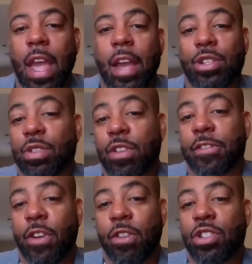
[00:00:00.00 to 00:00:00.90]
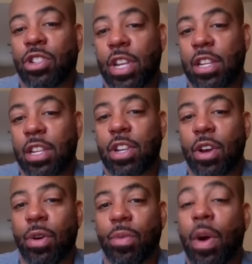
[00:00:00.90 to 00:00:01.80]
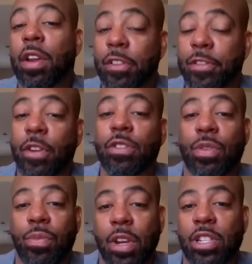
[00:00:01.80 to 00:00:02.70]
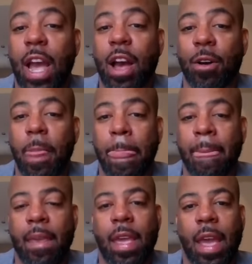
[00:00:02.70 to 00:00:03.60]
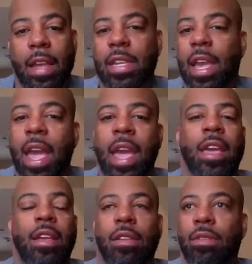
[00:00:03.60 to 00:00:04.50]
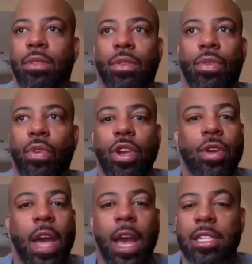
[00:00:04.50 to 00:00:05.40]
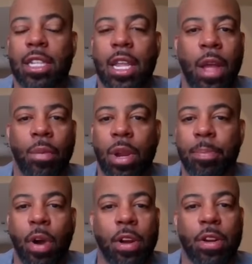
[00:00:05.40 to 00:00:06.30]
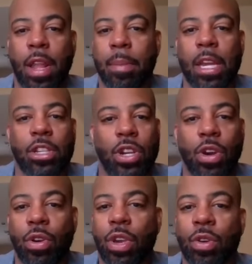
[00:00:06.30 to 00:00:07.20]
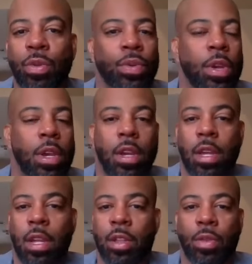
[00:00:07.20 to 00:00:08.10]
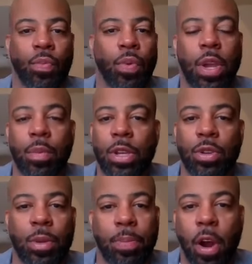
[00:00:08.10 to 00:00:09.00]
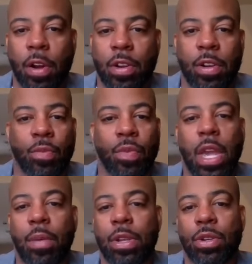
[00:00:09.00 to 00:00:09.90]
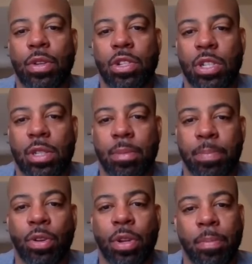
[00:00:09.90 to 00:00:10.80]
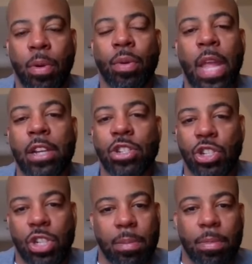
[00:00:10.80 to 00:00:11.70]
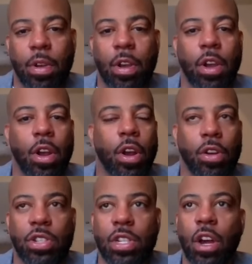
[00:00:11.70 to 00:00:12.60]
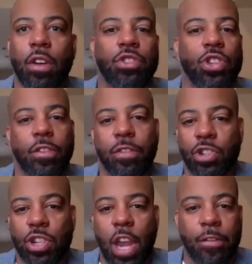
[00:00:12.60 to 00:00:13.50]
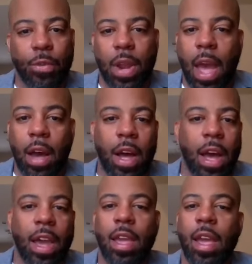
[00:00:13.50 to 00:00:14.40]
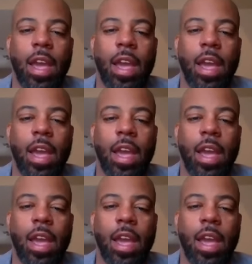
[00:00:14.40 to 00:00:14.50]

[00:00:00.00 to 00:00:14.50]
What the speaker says: And she was the first GSO, one of the first to reach out and say, hey, who are you guys? I want to partner. Let me get to know you. What can we do to partner? What can we do to just build a relationship? Herself, Jennifer Schaefer with Alhai,